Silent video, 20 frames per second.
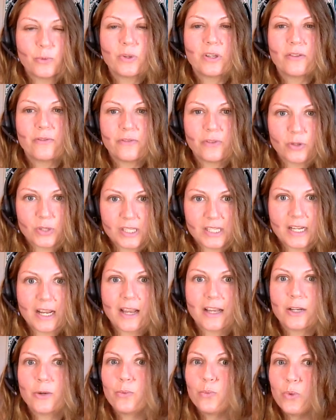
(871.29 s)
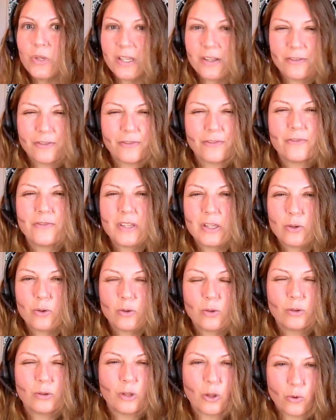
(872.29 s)
we can feel stagnant, we can
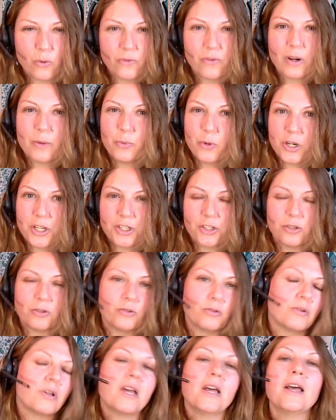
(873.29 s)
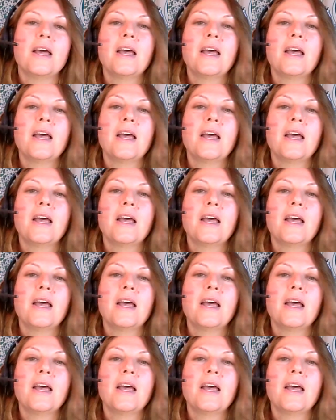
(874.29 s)
feel low vibrational.